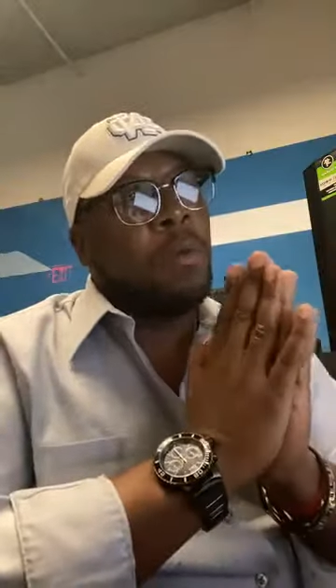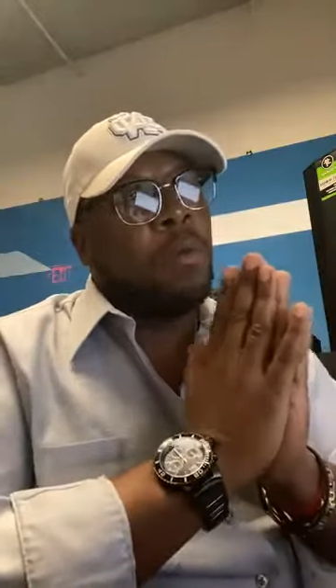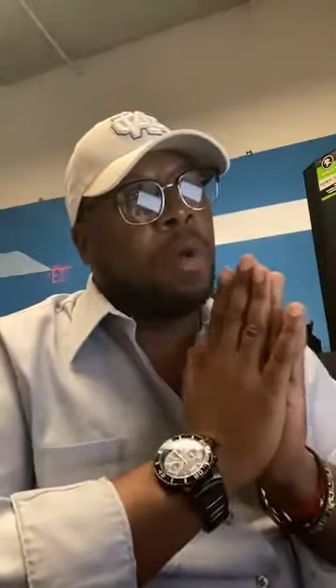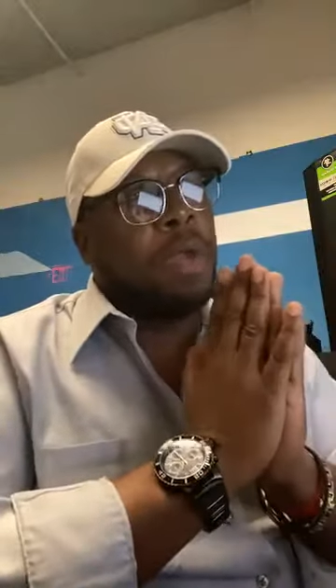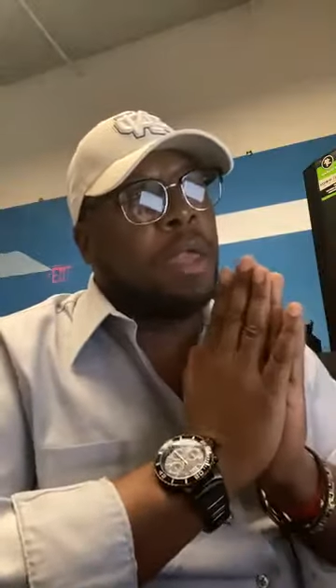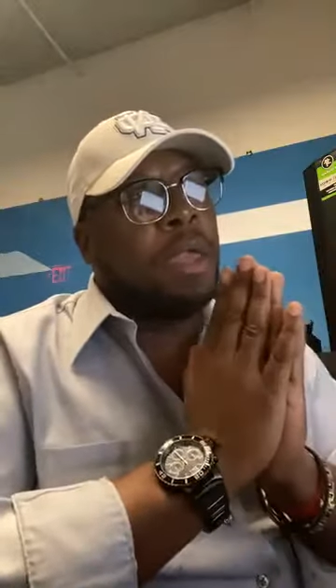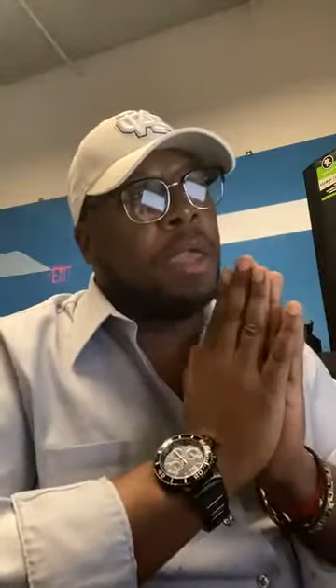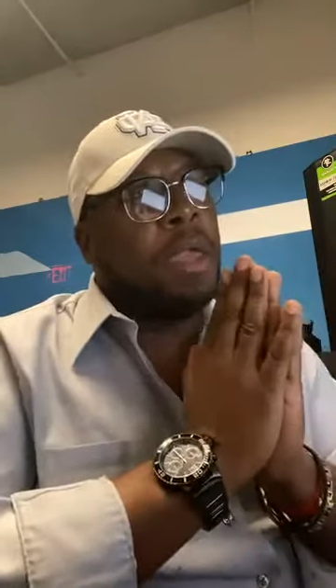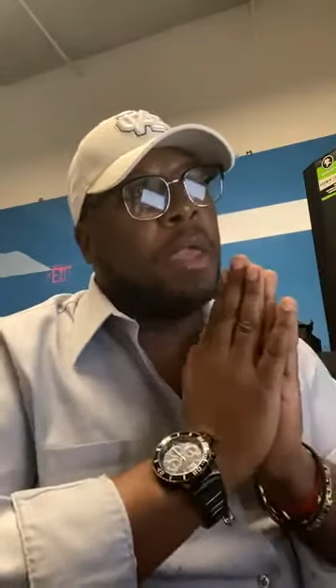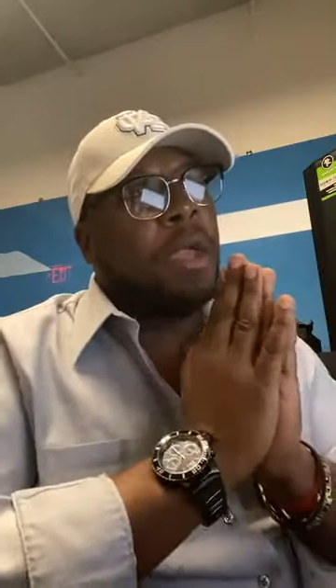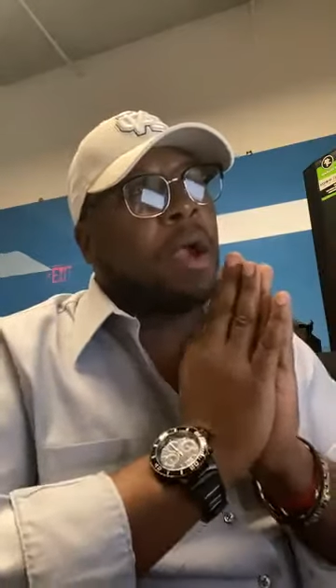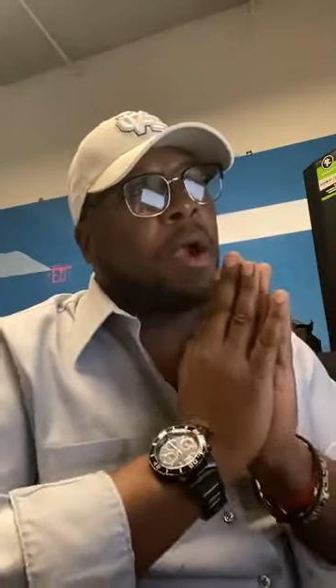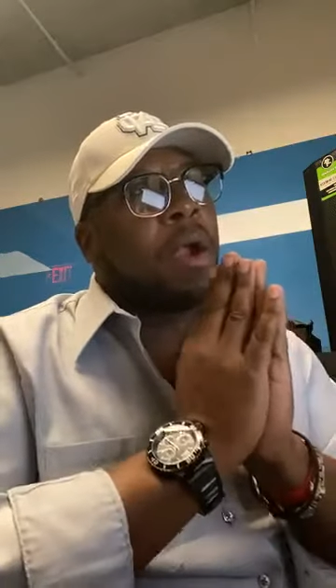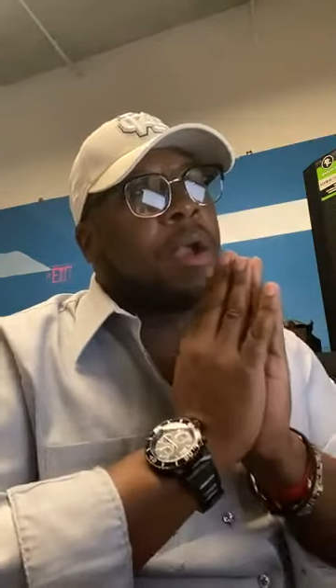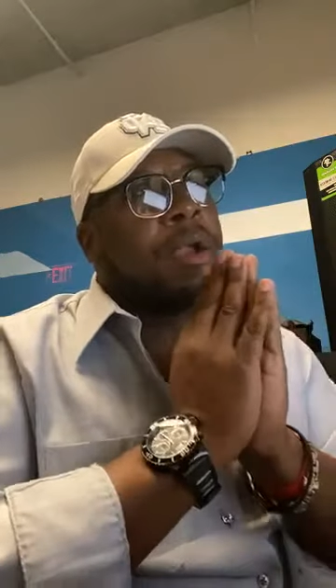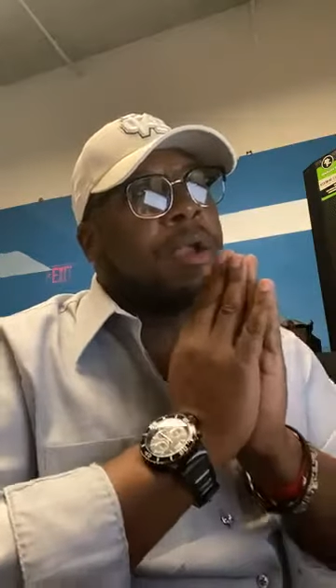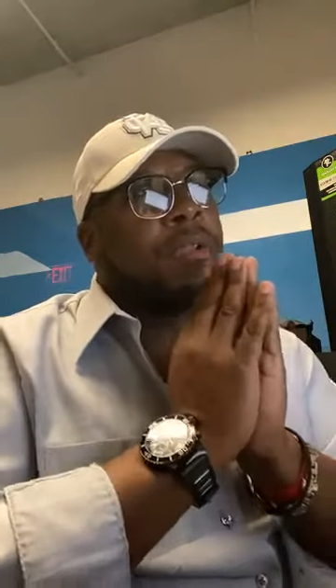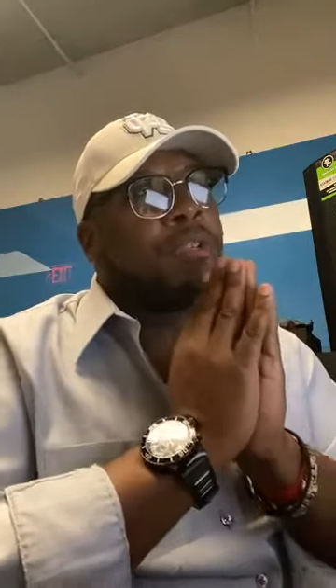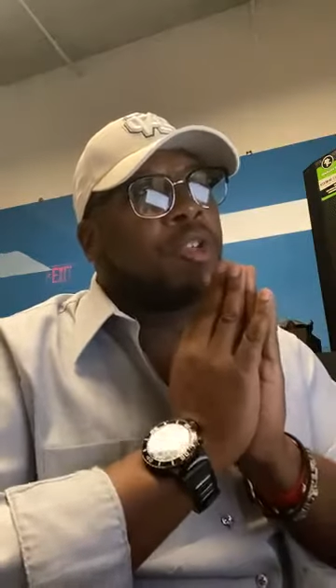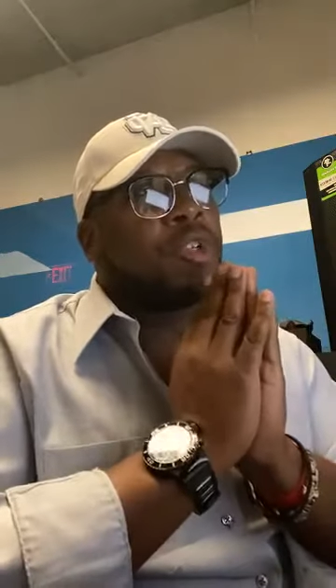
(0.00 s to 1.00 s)
We
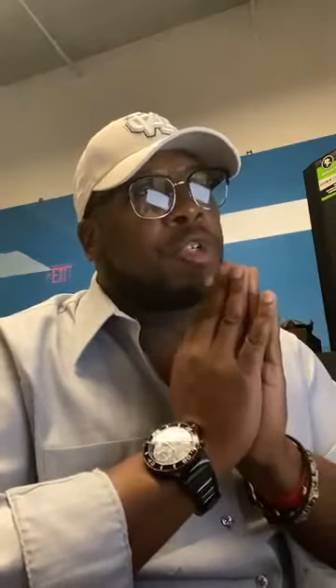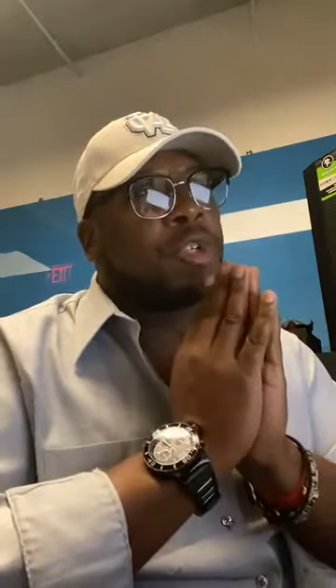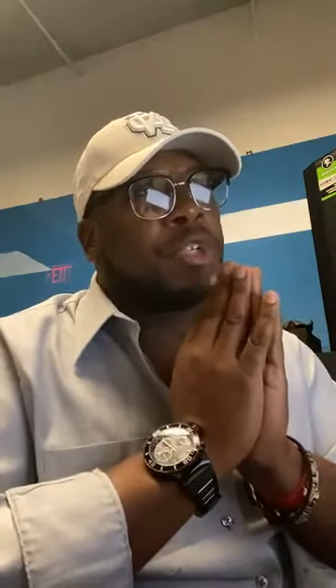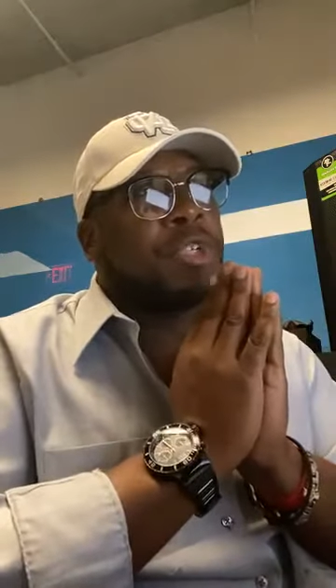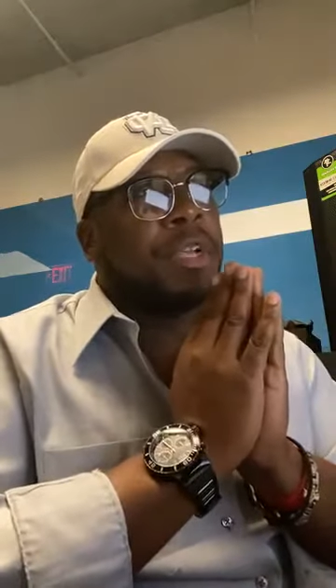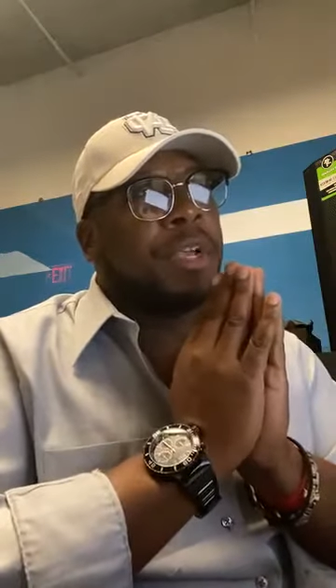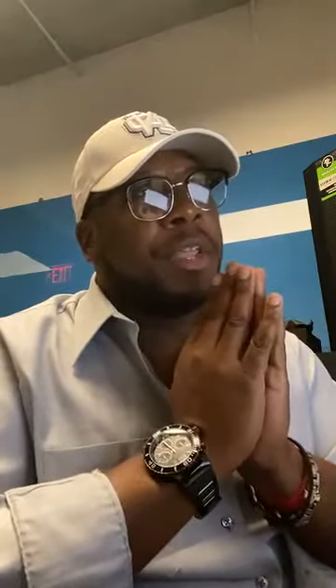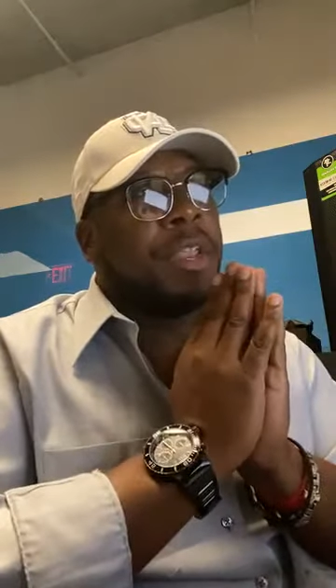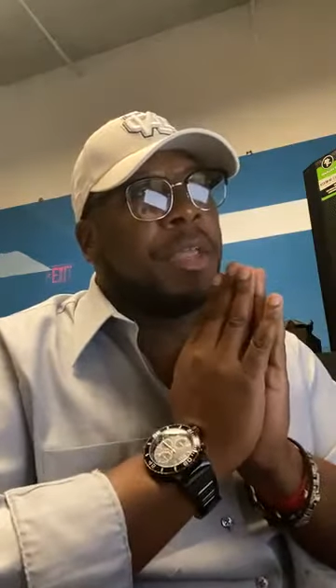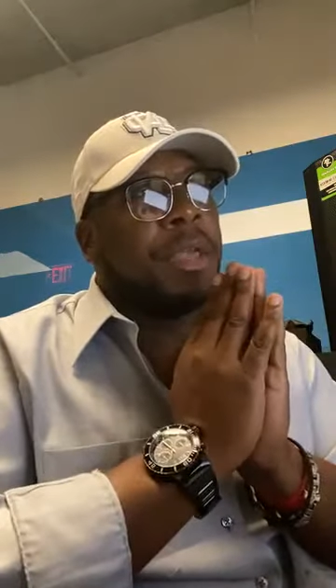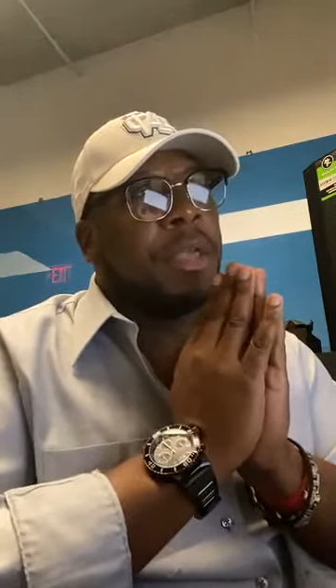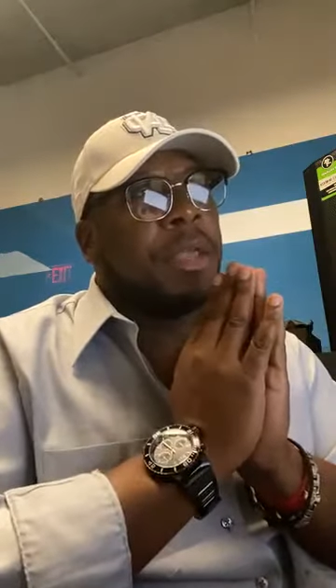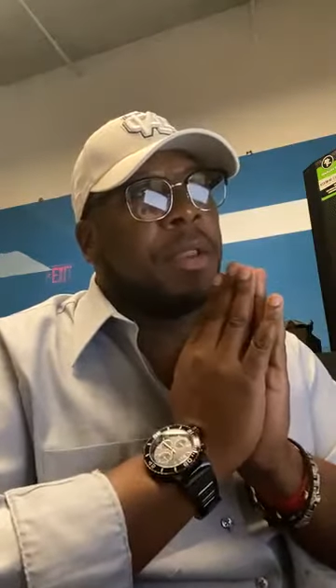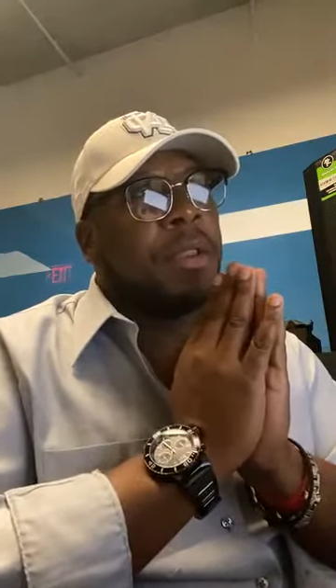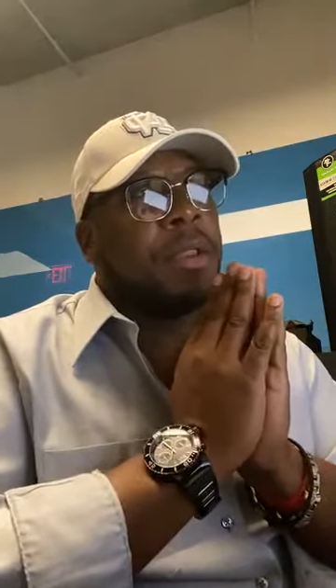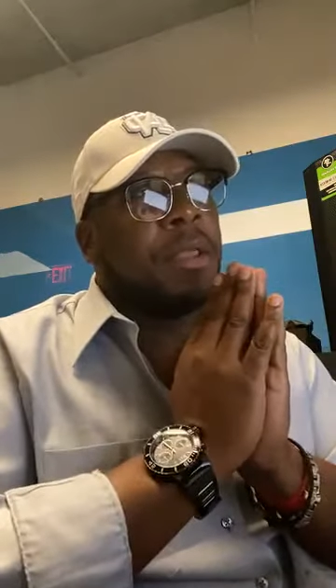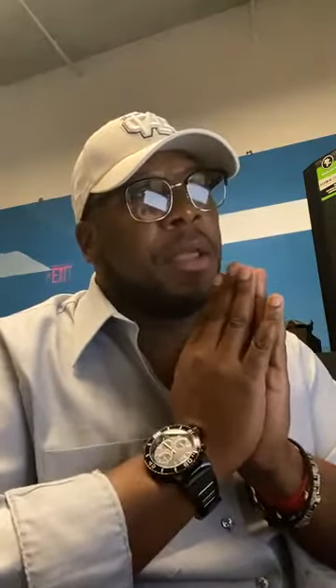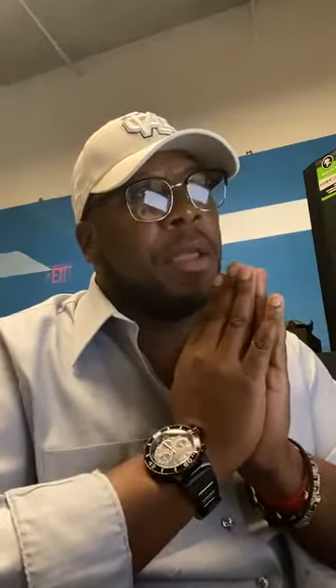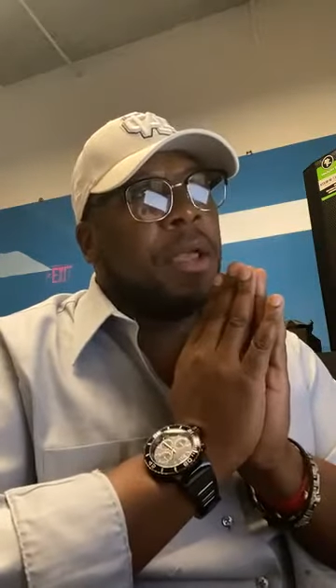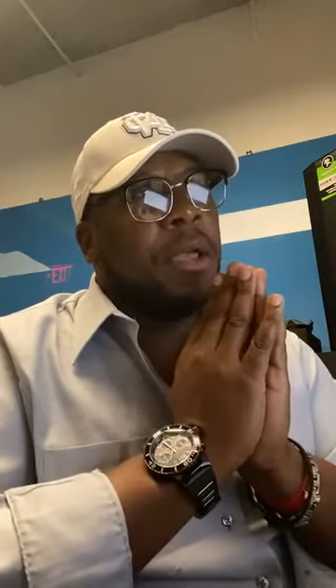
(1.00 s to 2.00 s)
are interested
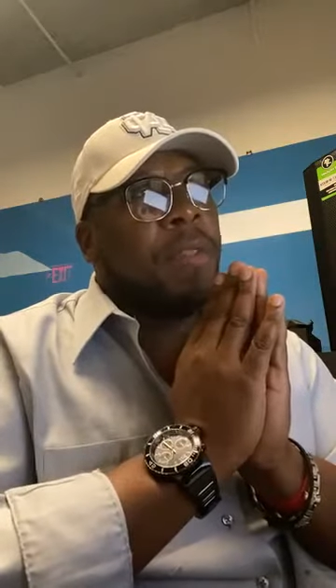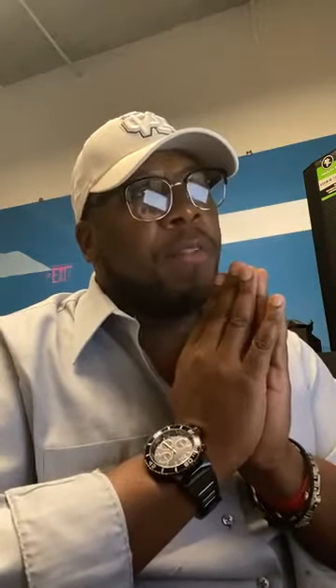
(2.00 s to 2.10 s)
in